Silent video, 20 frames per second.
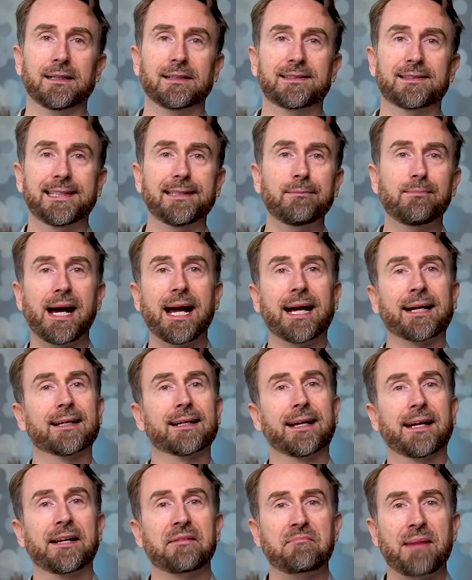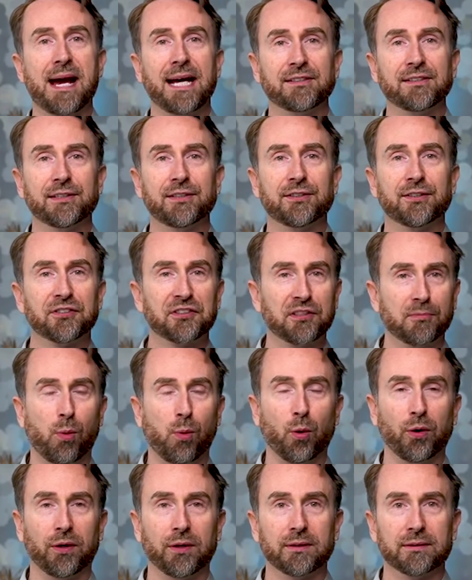Sit back and imagine your
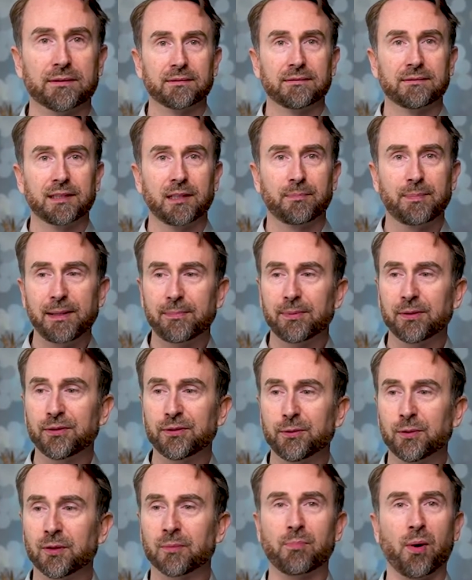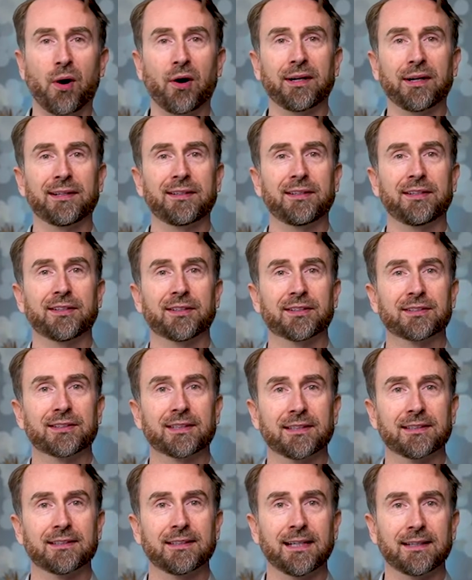supporters, the people who are bought into your
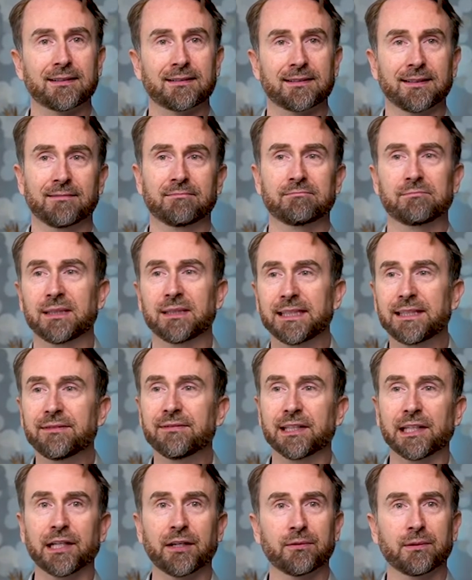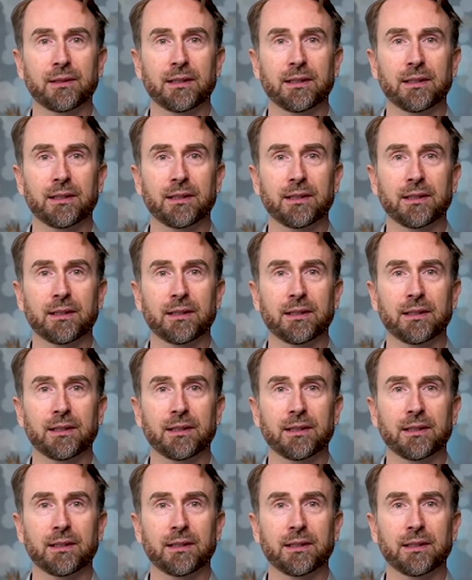success and believe in you.